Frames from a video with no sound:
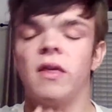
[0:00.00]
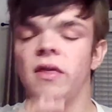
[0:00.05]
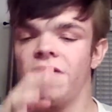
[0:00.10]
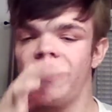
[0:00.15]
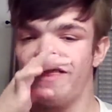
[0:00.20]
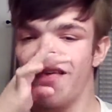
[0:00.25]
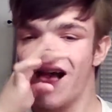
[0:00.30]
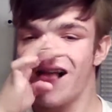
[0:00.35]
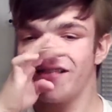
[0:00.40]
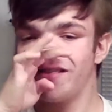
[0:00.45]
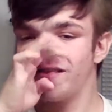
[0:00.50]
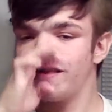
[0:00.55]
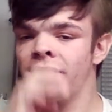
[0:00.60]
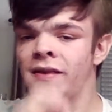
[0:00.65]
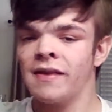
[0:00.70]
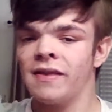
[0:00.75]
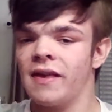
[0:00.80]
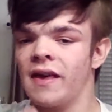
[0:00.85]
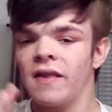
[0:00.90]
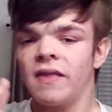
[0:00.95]
that's
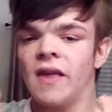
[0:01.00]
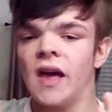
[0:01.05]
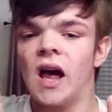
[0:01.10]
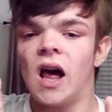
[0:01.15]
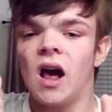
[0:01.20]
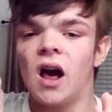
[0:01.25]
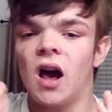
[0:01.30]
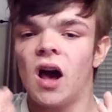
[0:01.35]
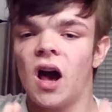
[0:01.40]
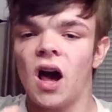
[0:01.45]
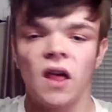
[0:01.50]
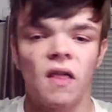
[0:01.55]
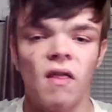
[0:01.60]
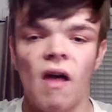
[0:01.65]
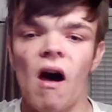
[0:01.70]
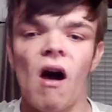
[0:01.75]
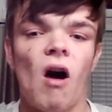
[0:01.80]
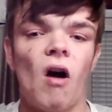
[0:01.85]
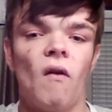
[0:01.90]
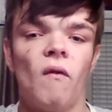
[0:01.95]
the thing that I
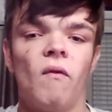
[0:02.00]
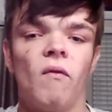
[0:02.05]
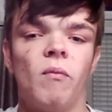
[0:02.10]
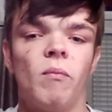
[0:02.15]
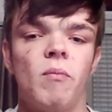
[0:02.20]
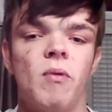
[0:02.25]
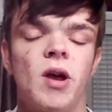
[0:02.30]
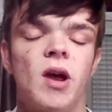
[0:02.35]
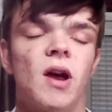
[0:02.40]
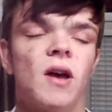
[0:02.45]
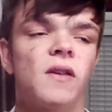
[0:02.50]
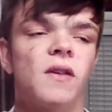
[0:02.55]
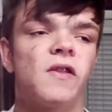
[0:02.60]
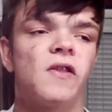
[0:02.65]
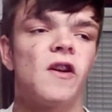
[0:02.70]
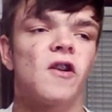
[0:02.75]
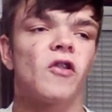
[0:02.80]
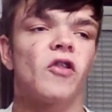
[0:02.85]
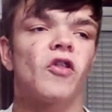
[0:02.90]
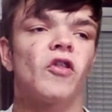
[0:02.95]
love because
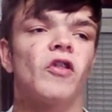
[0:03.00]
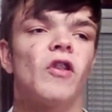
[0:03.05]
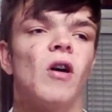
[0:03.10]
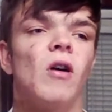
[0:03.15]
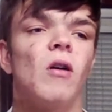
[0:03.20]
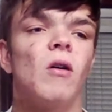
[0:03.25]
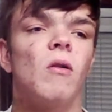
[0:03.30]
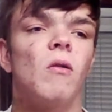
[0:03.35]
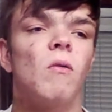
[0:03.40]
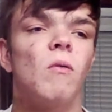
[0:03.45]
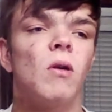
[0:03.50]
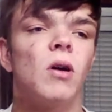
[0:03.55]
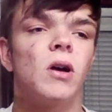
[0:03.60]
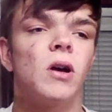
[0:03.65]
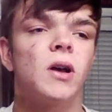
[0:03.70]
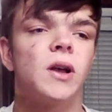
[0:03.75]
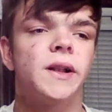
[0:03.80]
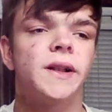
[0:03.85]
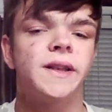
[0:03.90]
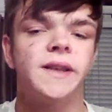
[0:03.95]
they're
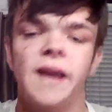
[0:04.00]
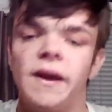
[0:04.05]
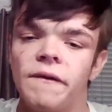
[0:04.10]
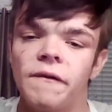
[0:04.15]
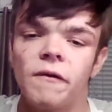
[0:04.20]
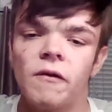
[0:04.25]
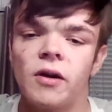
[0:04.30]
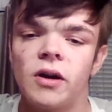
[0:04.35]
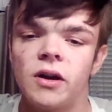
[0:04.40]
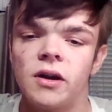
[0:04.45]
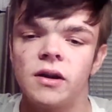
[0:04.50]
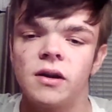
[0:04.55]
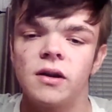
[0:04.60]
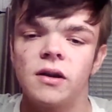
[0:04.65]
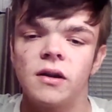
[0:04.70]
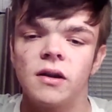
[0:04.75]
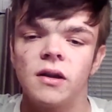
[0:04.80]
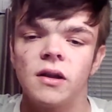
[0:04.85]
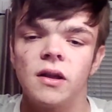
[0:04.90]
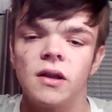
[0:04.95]
so different
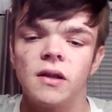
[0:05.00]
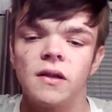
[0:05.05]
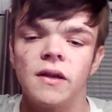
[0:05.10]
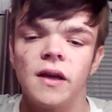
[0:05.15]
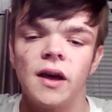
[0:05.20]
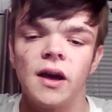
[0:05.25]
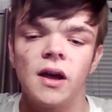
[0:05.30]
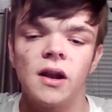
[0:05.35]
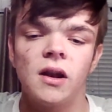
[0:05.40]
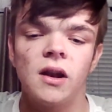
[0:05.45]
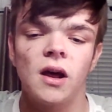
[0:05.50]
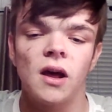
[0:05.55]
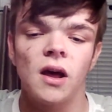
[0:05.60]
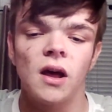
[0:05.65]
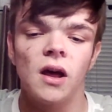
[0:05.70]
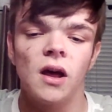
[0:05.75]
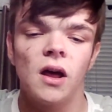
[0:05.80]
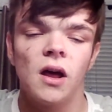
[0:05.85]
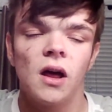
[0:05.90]
than